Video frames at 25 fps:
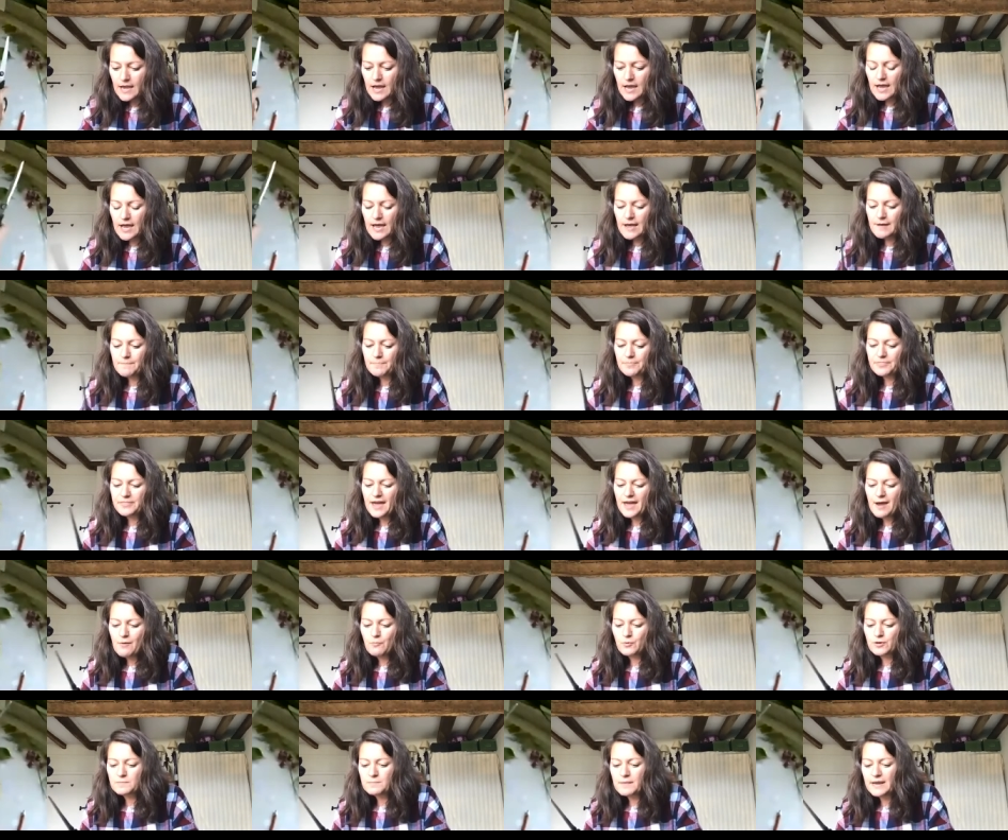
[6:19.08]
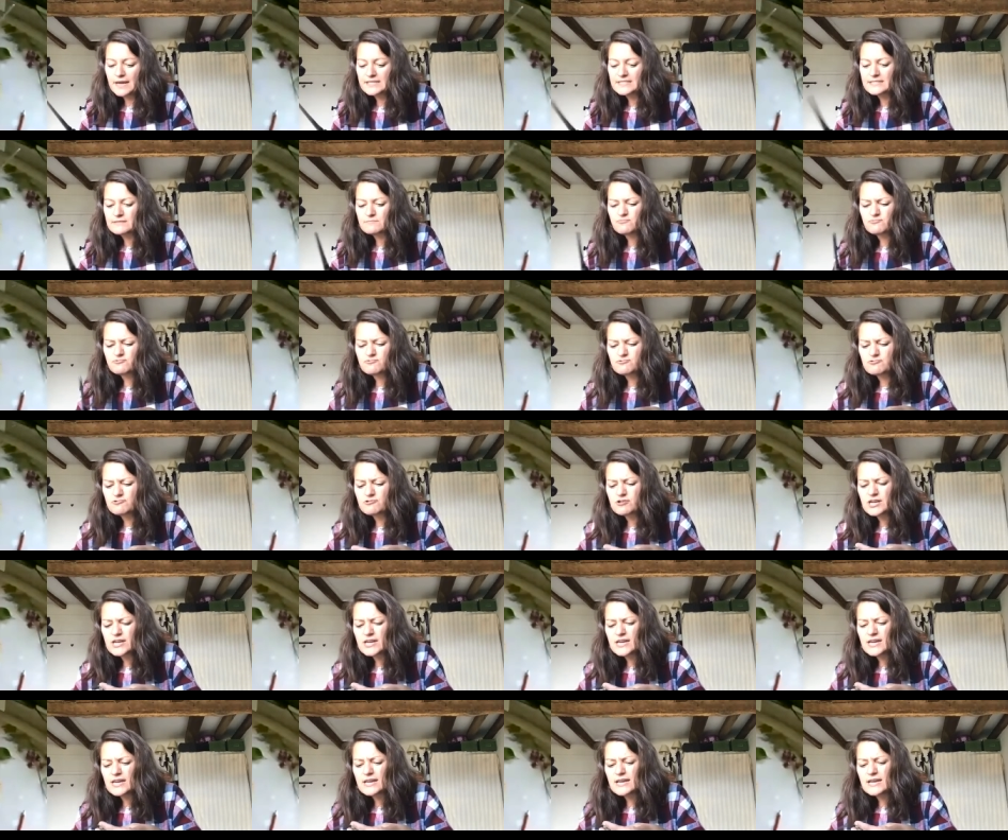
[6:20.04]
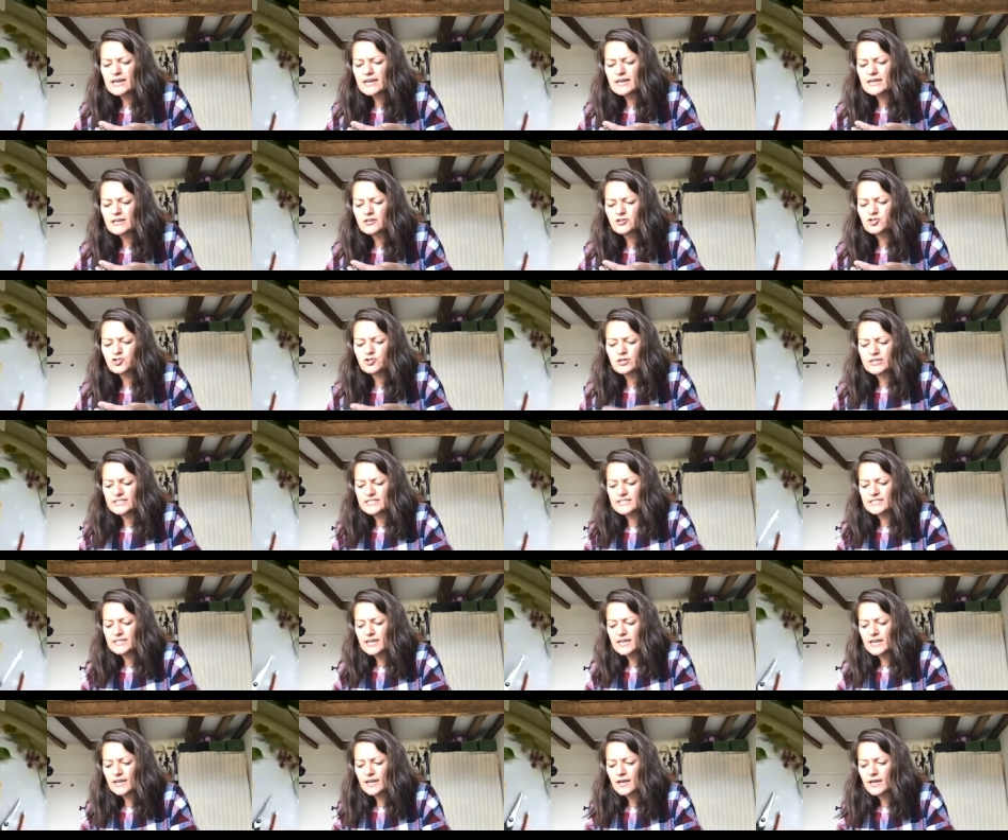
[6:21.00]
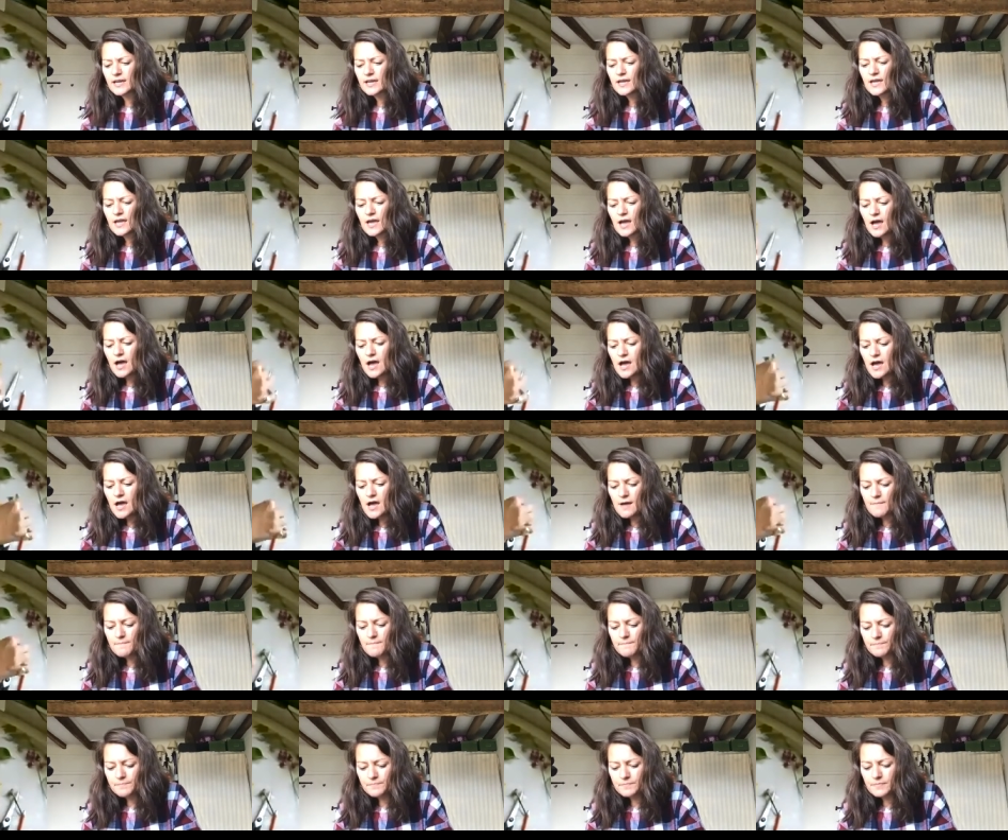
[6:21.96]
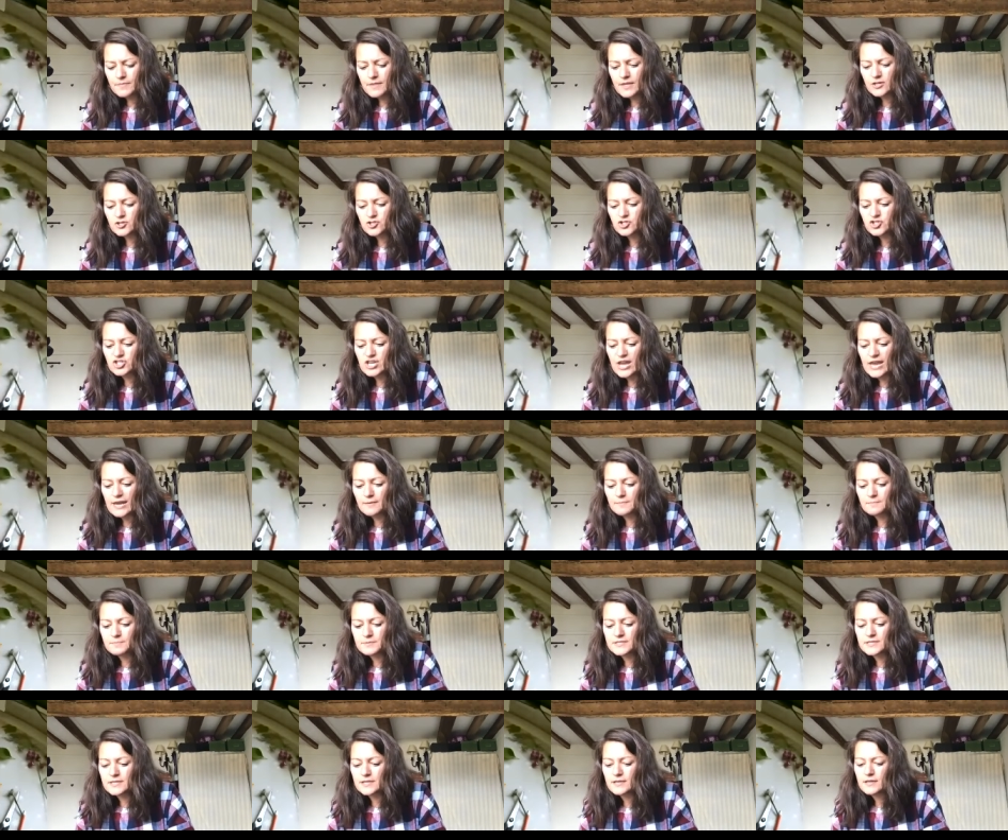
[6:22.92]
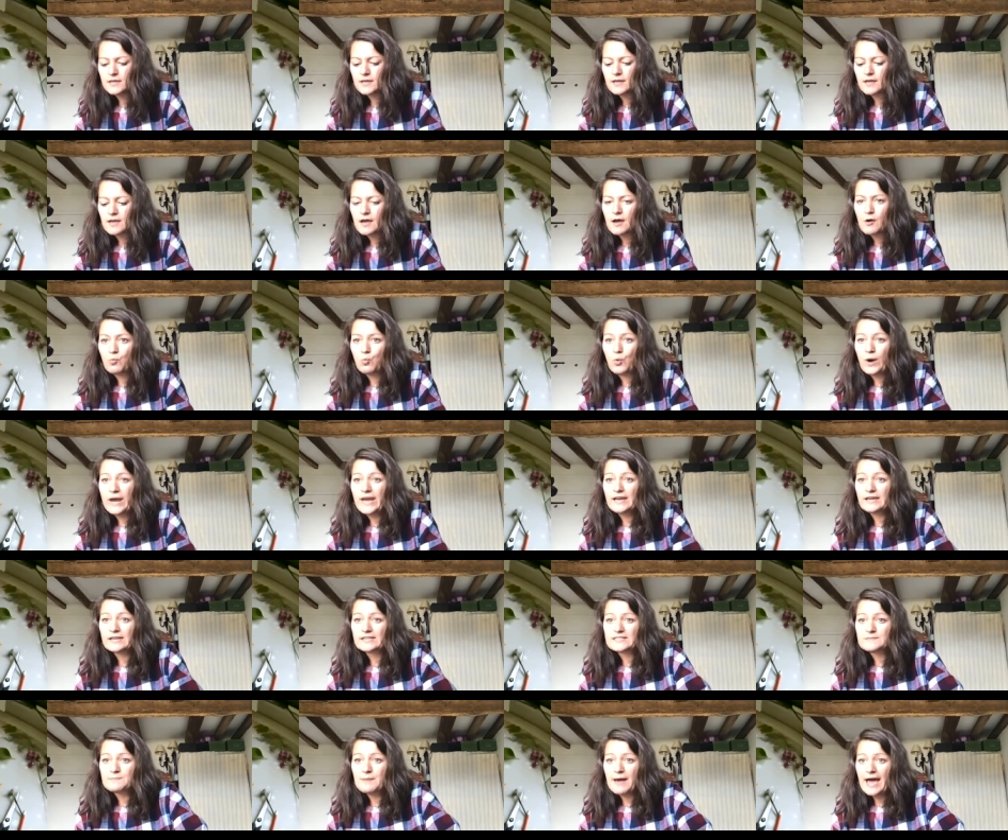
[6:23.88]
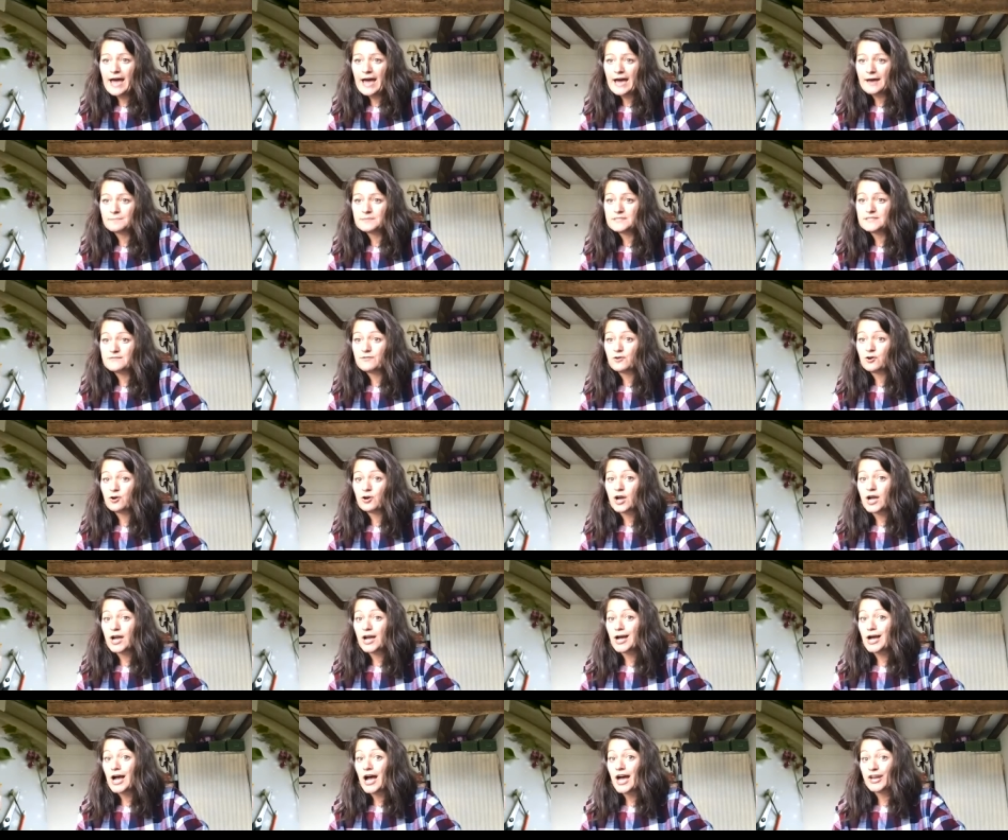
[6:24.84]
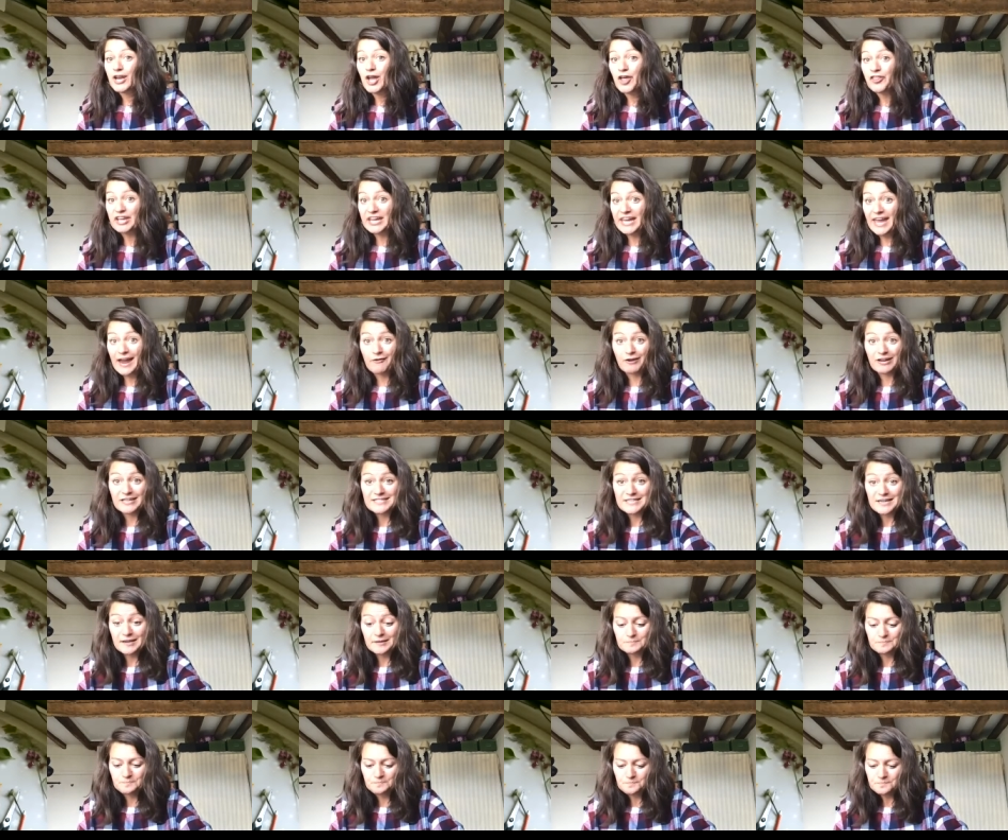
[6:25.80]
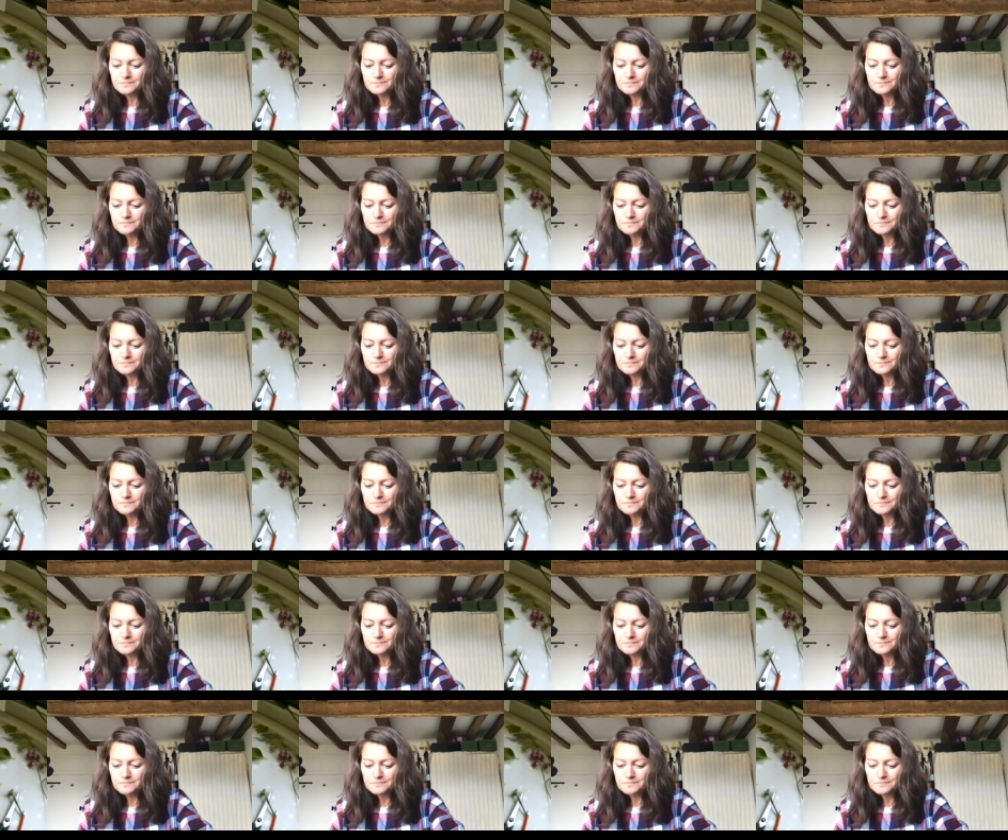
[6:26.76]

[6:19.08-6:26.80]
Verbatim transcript: um, that would make some really interesting um, shaped wings, perhaps, for uh, another character.